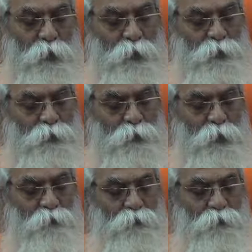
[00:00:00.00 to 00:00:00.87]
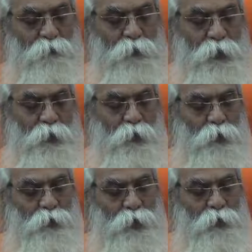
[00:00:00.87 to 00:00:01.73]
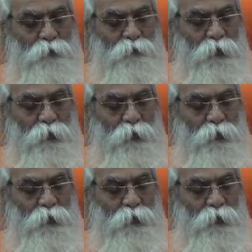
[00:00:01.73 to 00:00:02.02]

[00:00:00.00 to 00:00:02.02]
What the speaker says: that is comes by your 10